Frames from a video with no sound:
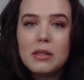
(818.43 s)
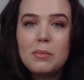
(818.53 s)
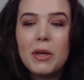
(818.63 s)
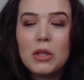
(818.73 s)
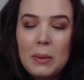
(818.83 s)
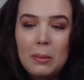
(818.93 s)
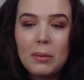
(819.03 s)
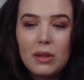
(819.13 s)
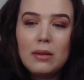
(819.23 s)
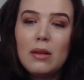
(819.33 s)
Because people
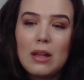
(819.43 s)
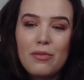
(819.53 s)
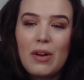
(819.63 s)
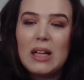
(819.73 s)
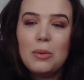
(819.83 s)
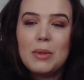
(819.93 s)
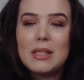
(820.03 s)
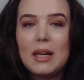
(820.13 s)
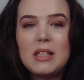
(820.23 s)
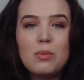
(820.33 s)
think that their value is,
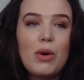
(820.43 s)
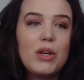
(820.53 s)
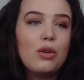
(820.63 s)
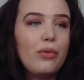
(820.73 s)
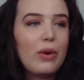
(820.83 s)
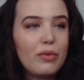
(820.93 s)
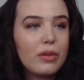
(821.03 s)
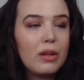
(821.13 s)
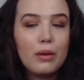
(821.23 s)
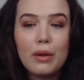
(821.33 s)
like, spread over
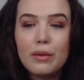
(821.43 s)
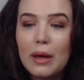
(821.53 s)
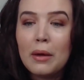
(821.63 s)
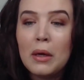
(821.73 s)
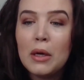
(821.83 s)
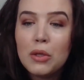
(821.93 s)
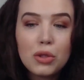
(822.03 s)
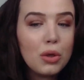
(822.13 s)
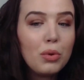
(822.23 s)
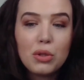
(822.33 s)
everything and that they're
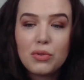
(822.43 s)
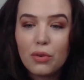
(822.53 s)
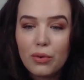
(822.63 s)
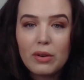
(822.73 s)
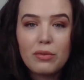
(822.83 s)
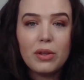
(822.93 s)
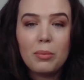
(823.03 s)
so useful for everything.